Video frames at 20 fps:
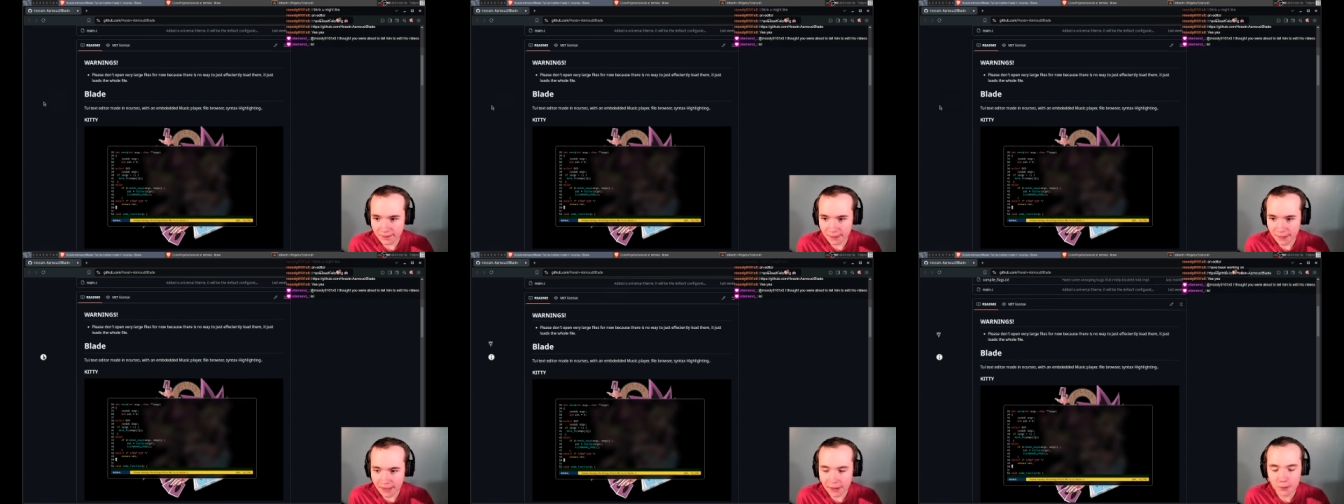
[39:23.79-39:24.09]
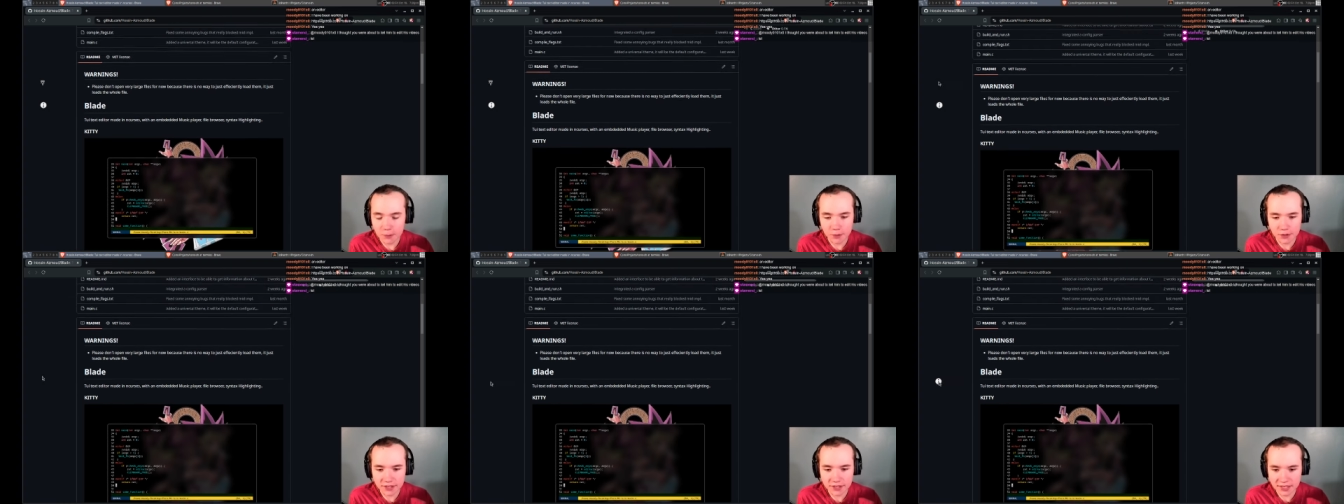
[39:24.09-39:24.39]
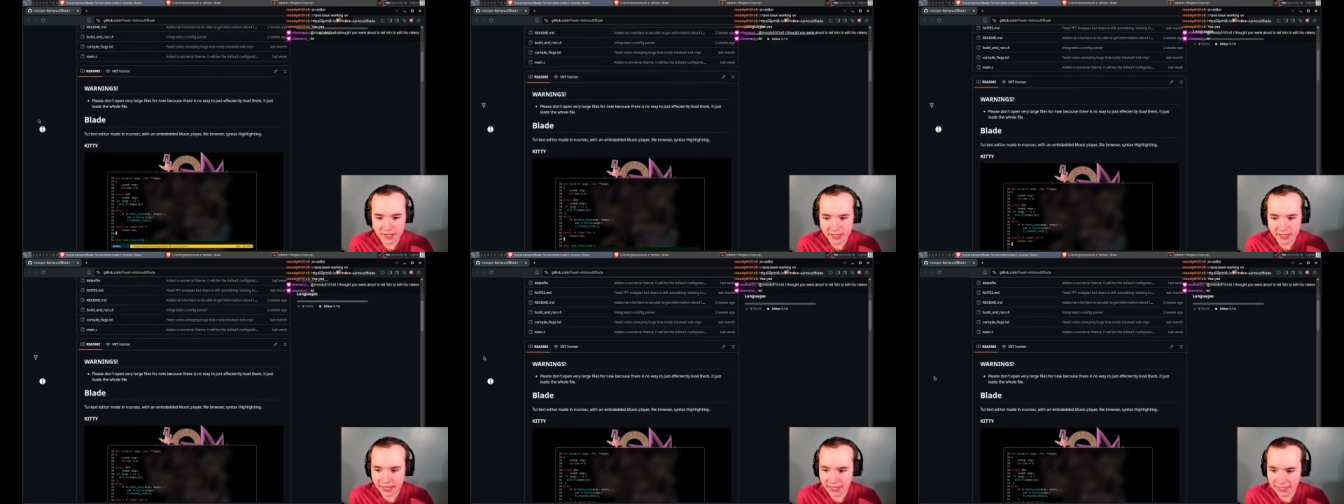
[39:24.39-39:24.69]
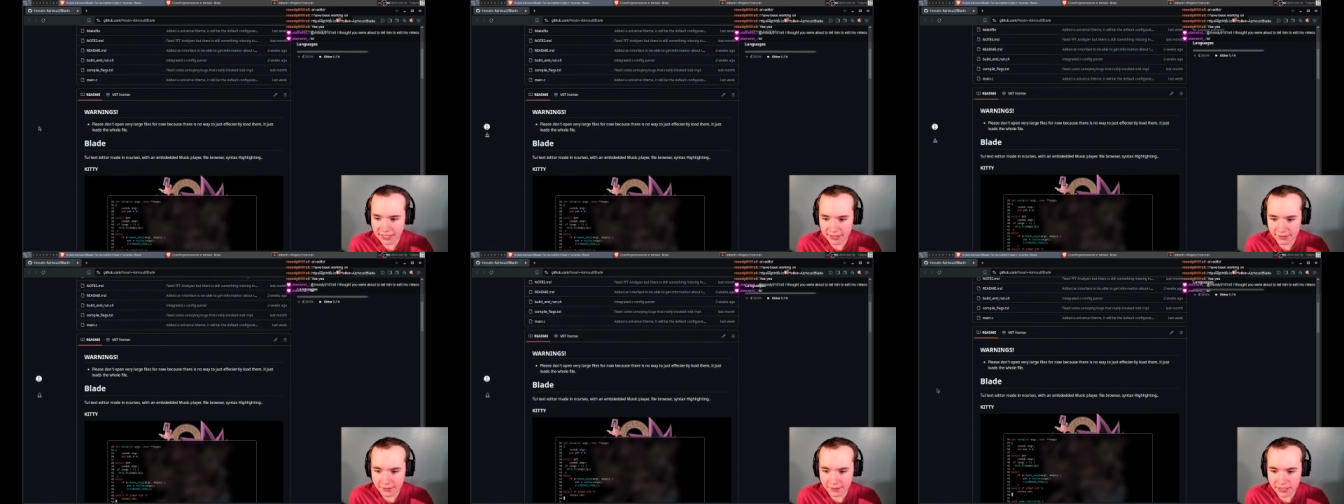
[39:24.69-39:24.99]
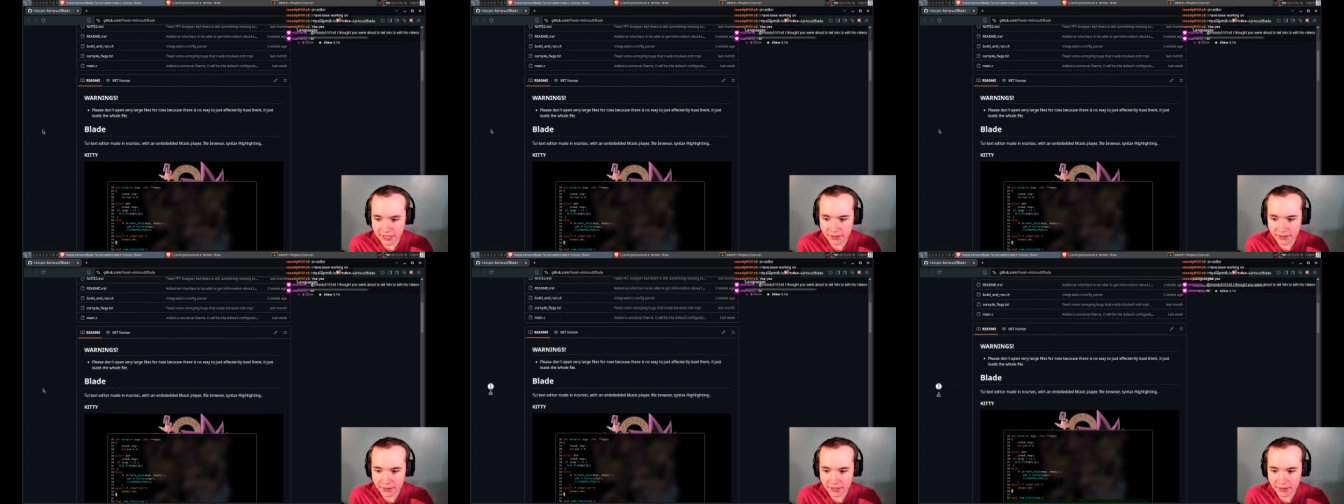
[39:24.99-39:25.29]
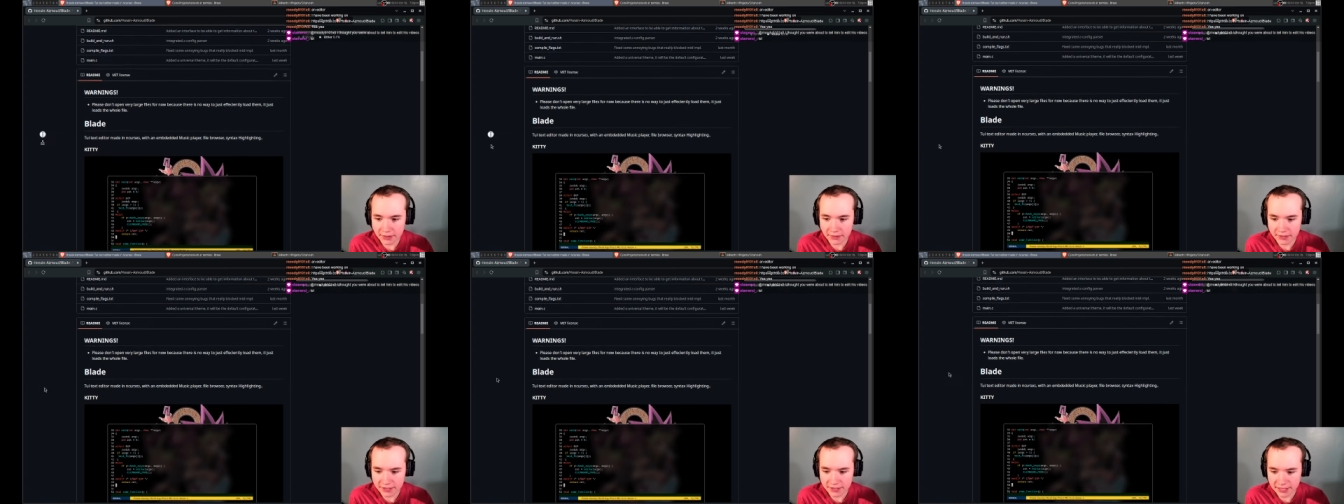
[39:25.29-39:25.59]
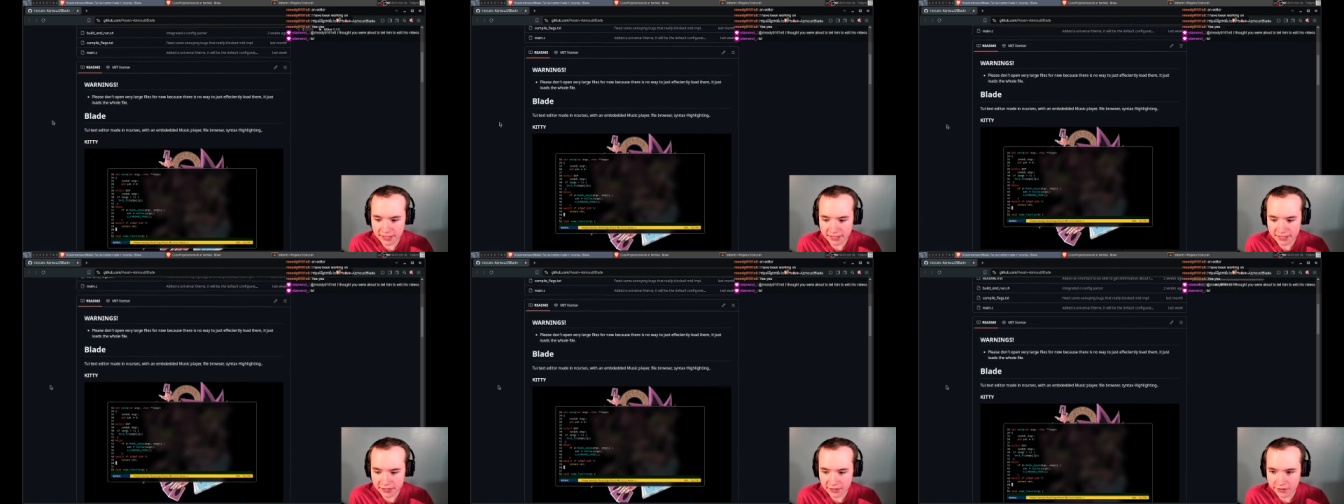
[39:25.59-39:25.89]
I'm working on an edited video, but I'm just
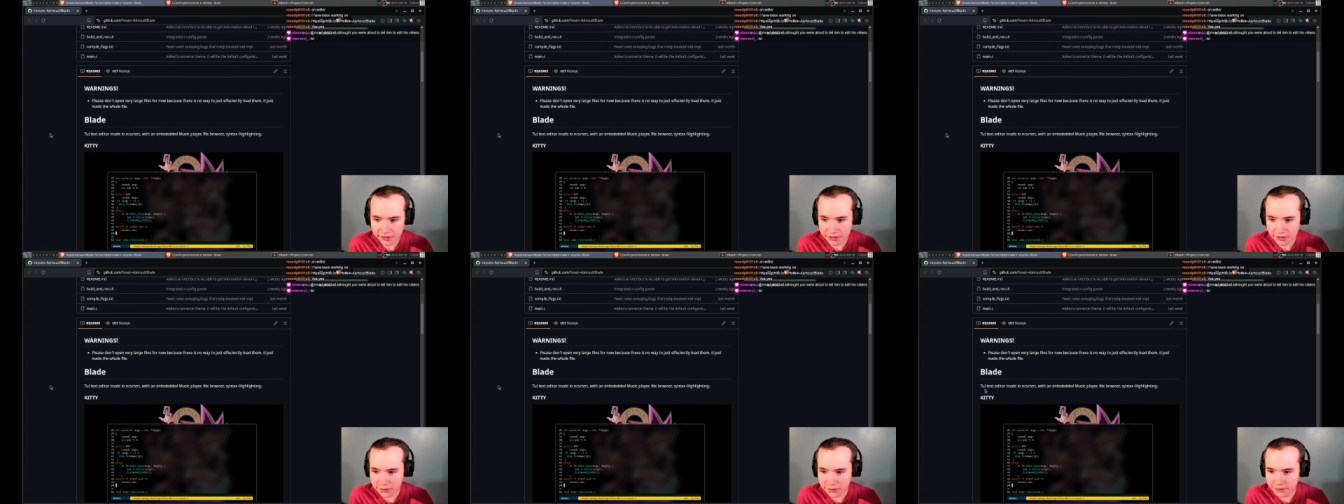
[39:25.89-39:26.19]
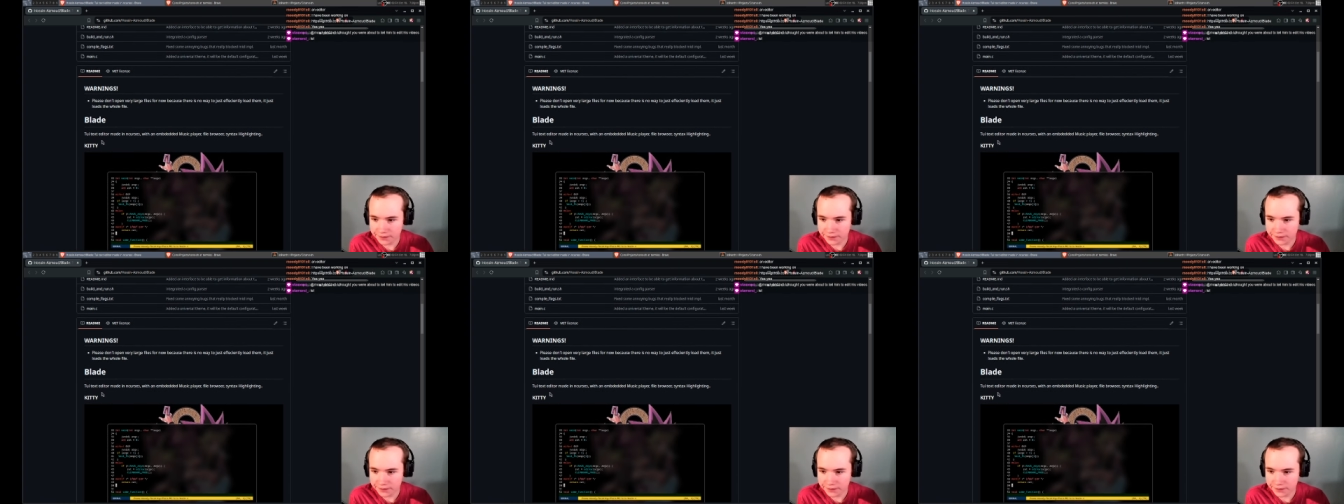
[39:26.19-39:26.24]
lazy also.